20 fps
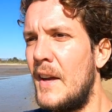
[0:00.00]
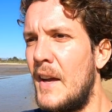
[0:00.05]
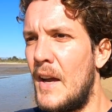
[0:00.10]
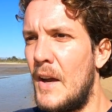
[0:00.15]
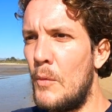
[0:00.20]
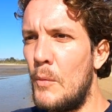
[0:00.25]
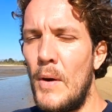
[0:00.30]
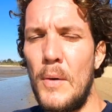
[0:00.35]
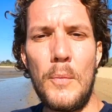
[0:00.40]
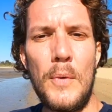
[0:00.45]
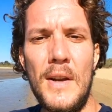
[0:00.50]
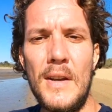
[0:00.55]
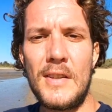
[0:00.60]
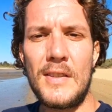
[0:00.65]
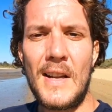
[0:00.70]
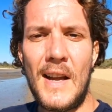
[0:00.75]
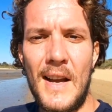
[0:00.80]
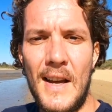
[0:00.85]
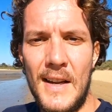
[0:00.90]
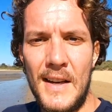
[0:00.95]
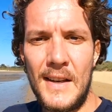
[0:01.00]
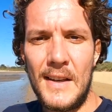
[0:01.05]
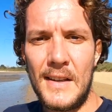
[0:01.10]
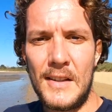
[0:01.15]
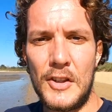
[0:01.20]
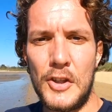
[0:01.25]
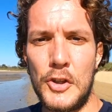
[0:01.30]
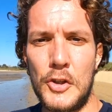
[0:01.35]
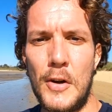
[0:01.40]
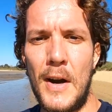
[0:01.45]
And when we
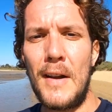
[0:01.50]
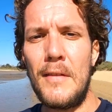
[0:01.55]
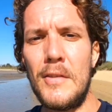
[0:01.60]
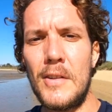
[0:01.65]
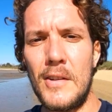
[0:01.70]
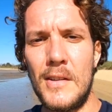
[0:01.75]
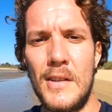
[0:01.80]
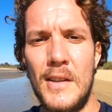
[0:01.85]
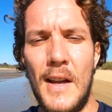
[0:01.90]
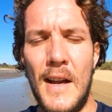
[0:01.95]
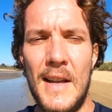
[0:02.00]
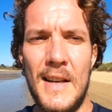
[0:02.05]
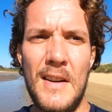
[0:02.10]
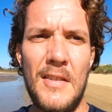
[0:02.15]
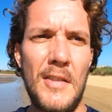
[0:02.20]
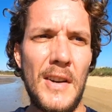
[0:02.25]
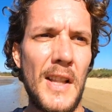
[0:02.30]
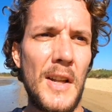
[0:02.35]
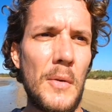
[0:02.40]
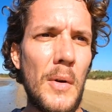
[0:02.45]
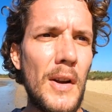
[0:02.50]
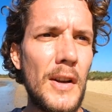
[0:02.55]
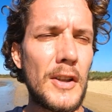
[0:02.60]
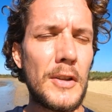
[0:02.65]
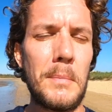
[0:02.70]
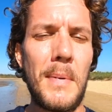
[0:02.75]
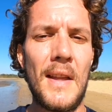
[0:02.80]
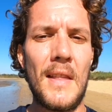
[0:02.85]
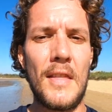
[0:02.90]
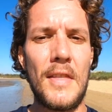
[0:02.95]
started to travel, I didn't really want to
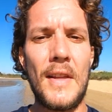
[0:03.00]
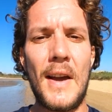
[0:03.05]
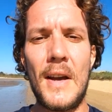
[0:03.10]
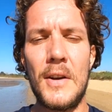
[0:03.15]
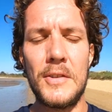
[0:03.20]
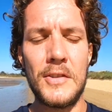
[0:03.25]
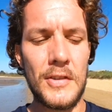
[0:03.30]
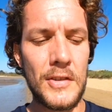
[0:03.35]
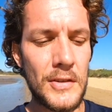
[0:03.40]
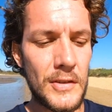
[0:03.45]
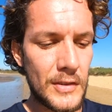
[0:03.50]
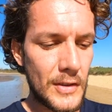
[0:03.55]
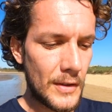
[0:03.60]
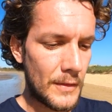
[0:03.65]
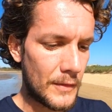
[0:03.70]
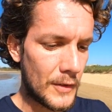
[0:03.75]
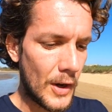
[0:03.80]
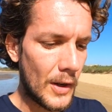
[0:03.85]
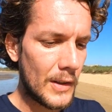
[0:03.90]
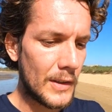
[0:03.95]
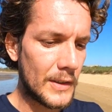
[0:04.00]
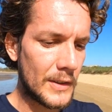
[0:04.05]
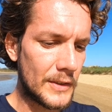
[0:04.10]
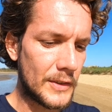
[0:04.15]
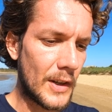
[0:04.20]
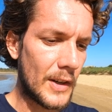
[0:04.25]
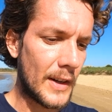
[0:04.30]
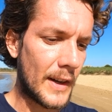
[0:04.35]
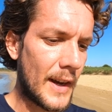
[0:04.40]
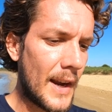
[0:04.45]
spend thousands of
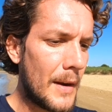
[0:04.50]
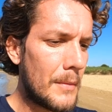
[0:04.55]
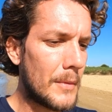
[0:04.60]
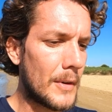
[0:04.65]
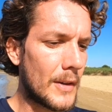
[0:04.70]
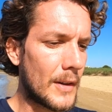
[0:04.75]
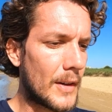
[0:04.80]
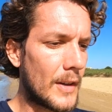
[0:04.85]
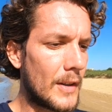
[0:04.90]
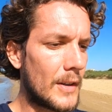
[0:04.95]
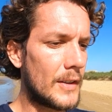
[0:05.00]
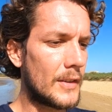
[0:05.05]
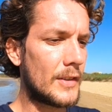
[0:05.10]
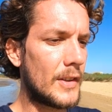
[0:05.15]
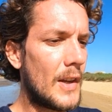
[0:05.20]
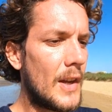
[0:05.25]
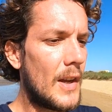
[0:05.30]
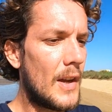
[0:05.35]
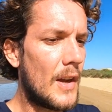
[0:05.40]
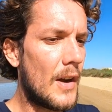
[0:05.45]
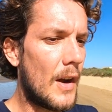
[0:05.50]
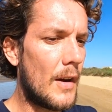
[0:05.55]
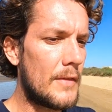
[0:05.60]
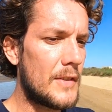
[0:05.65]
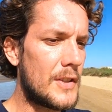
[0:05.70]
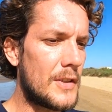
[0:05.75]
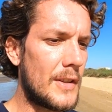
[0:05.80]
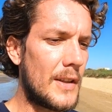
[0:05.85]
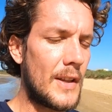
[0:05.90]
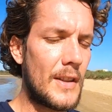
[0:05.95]
dollars on a camera, because
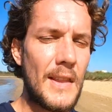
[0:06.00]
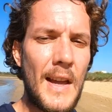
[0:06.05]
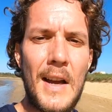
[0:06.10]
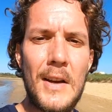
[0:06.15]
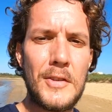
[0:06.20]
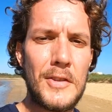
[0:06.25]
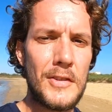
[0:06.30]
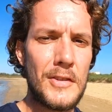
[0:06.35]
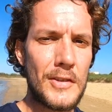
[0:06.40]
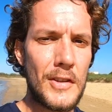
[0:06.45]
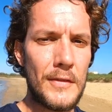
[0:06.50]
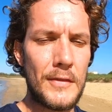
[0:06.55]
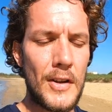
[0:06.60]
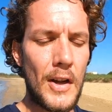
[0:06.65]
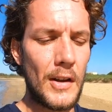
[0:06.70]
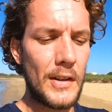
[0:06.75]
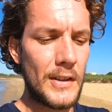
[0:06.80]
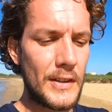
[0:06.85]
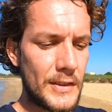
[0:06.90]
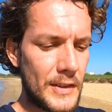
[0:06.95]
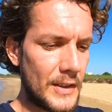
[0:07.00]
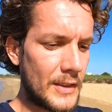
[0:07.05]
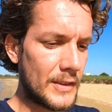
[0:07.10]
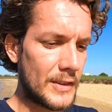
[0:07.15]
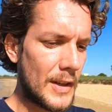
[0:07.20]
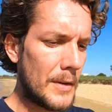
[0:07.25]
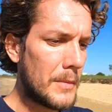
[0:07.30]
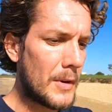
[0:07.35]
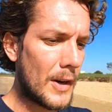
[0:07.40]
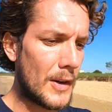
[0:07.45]
obviously thousands of dollars in
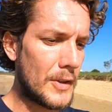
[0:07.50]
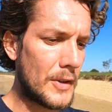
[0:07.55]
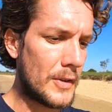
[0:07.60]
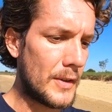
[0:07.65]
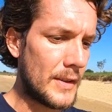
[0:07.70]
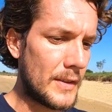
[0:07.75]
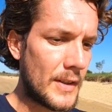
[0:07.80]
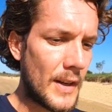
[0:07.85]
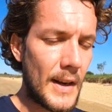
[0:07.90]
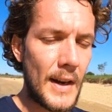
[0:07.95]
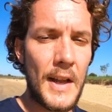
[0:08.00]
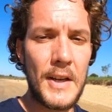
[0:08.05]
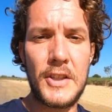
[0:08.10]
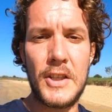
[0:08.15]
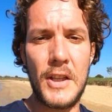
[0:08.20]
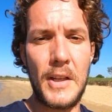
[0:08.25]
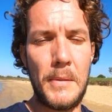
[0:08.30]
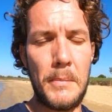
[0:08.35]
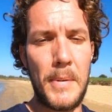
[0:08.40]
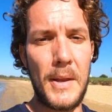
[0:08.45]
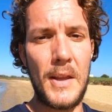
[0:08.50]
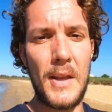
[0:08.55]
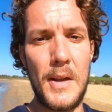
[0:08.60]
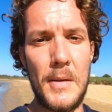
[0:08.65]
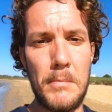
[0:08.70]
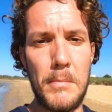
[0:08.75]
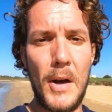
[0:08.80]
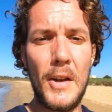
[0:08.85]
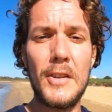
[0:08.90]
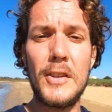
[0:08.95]
some countries can actually
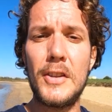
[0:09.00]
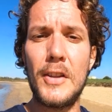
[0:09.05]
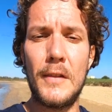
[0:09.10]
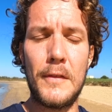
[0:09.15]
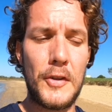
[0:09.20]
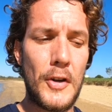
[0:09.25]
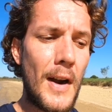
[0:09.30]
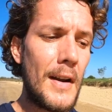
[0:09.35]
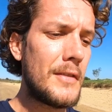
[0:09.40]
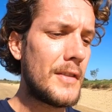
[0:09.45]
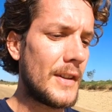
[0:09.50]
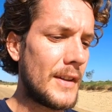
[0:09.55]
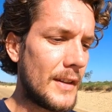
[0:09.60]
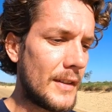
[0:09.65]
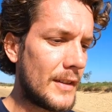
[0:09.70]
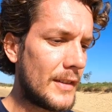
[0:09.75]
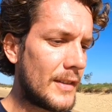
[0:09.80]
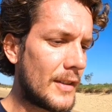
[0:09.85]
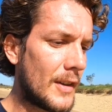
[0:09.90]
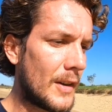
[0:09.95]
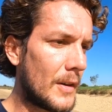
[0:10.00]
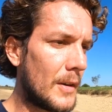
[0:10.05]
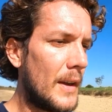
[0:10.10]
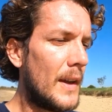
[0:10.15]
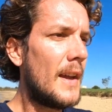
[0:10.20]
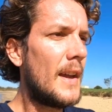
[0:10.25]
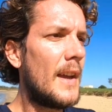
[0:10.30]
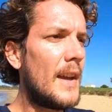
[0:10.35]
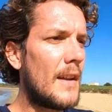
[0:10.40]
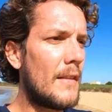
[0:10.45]
be months of traveling. So
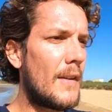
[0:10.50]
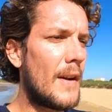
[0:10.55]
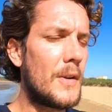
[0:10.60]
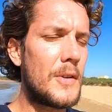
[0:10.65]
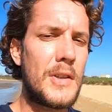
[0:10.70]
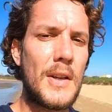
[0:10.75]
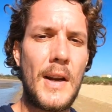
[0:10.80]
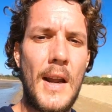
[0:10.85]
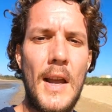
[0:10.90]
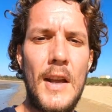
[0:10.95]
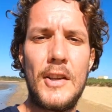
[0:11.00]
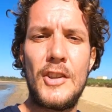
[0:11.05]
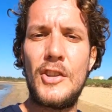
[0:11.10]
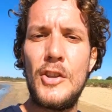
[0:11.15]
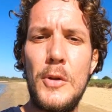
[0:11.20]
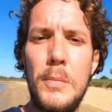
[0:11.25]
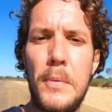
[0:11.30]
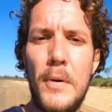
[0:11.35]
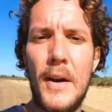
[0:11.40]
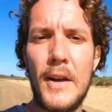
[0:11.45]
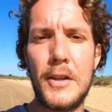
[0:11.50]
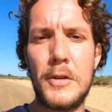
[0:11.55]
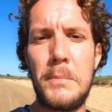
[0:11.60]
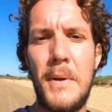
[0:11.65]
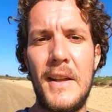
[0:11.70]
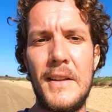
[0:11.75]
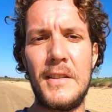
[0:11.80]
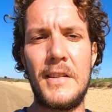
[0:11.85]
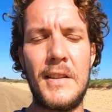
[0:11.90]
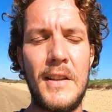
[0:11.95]
if I was to get a super
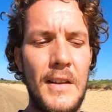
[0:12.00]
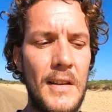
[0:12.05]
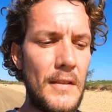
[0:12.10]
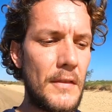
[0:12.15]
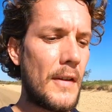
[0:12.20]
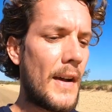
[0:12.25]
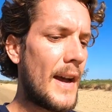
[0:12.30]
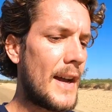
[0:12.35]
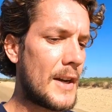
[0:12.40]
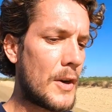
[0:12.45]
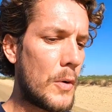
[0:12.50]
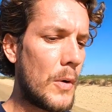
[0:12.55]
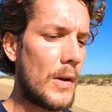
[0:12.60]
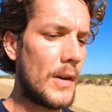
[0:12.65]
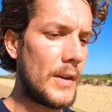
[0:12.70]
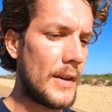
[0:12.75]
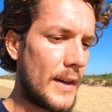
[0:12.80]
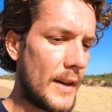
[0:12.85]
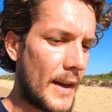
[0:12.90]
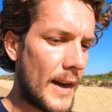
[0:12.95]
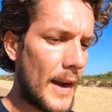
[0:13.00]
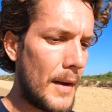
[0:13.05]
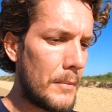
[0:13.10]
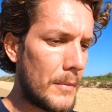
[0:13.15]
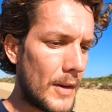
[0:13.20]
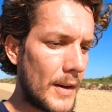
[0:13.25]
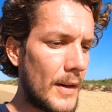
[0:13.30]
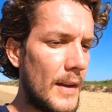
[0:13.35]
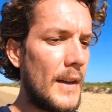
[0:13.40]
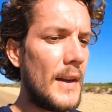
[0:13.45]
expensive, high quality
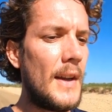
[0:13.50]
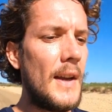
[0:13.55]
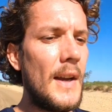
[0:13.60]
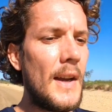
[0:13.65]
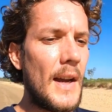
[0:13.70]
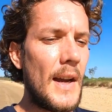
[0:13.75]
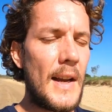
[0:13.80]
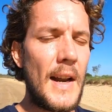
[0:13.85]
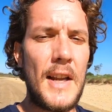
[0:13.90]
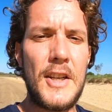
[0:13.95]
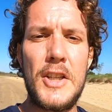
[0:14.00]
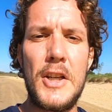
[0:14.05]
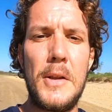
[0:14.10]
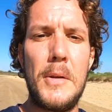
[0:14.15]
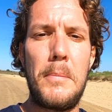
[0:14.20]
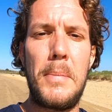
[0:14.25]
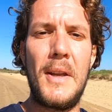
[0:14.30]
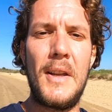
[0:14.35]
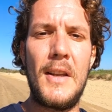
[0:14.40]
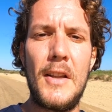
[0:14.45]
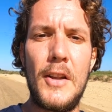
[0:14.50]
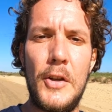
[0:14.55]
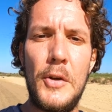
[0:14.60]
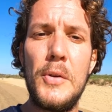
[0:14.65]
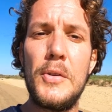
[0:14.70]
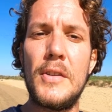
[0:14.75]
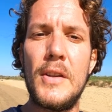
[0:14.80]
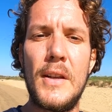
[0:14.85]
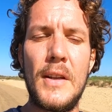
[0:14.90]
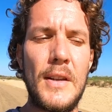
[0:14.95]
camera, I'd actually be
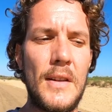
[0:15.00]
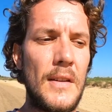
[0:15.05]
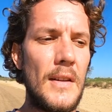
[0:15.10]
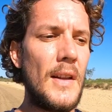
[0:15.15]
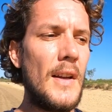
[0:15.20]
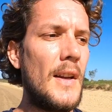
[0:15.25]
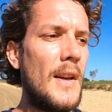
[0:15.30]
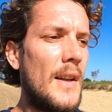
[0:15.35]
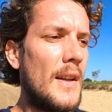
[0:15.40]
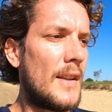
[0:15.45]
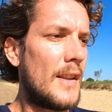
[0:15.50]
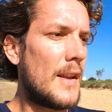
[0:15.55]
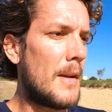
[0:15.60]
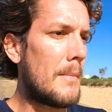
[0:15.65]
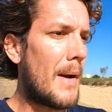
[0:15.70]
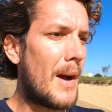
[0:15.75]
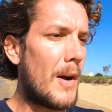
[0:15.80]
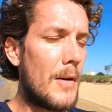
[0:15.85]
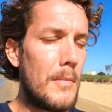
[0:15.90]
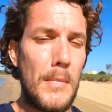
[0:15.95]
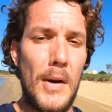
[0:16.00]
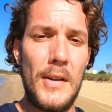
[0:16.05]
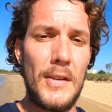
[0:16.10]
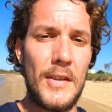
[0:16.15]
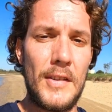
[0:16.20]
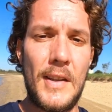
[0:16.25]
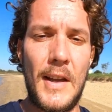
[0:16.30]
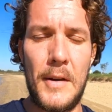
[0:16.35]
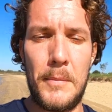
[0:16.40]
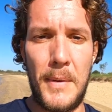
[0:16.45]
losing the amount of
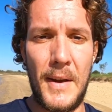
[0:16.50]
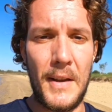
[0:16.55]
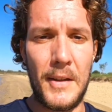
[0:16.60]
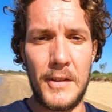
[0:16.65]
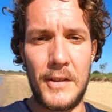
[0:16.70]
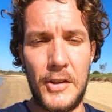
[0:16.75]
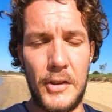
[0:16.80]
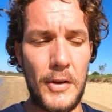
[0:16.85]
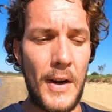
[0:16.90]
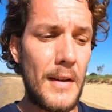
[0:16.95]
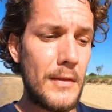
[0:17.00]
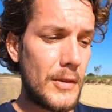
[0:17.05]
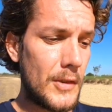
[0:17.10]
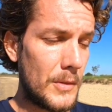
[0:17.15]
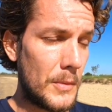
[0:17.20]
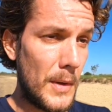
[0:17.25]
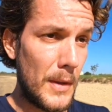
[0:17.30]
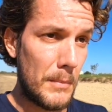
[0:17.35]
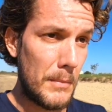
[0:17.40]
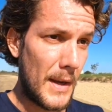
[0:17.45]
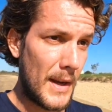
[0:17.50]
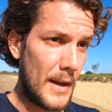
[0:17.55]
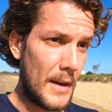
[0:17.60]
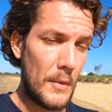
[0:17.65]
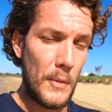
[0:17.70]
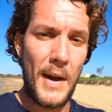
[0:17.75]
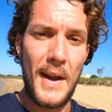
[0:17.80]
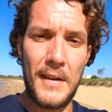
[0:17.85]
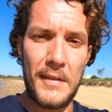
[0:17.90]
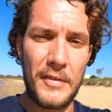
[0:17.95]
months I'd be able to travel with my
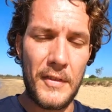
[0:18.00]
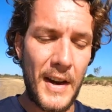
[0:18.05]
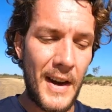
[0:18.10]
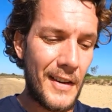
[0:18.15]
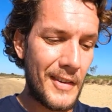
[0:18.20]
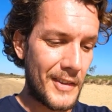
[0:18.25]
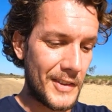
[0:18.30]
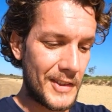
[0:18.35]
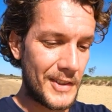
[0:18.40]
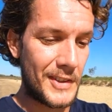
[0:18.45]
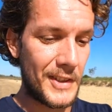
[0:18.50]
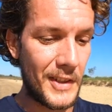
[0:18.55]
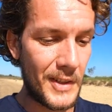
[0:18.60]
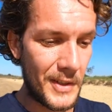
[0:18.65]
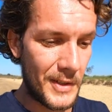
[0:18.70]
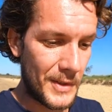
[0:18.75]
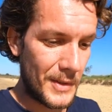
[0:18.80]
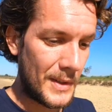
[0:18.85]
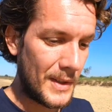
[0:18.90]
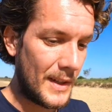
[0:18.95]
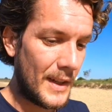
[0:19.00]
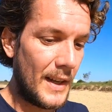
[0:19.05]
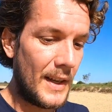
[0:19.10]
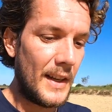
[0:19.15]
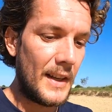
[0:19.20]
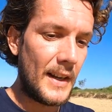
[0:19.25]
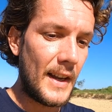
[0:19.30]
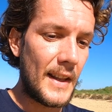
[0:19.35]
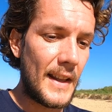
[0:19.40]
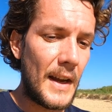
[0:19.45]
wife, Carol. So
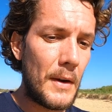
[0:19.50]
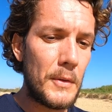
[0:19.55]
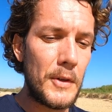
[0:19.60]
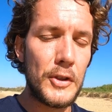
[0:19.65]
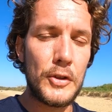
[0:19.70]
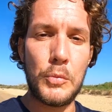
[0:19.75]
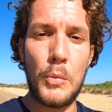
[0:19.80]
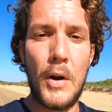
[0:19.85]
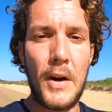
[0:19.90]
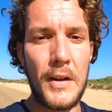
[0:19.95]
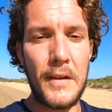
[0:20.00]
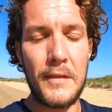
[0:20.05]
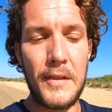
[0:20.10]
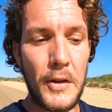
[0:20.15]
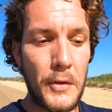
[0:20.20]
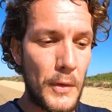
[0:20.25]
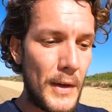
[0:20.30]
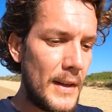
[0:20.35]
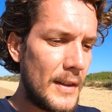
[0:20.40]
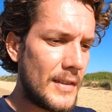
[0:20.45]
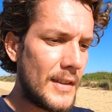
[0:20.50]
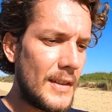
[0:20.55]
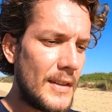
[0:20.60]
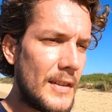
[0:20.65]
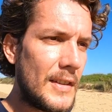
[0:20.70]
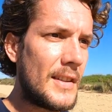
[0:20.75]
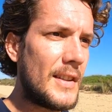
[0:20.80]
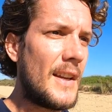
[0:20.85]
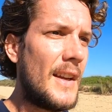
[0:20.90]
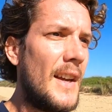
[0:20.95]
yeah, that was one of the
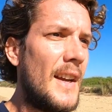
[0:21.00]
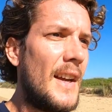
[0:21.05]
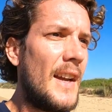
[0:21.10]
reasons.